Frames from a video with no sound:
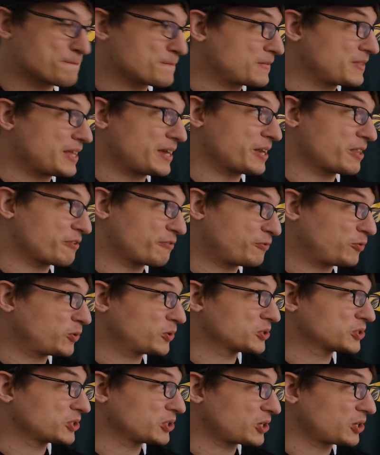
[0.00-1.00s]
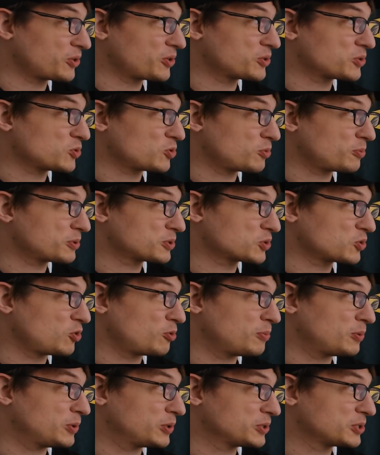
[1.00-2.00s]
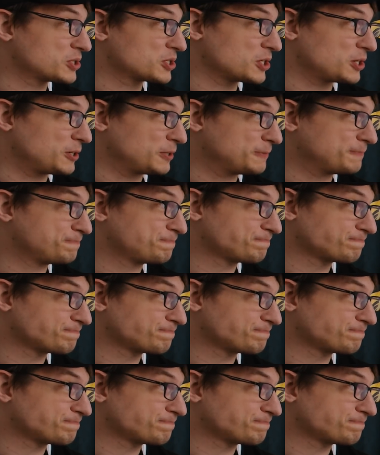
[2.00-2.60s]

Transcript: None of the forwards got on the scoreboard, so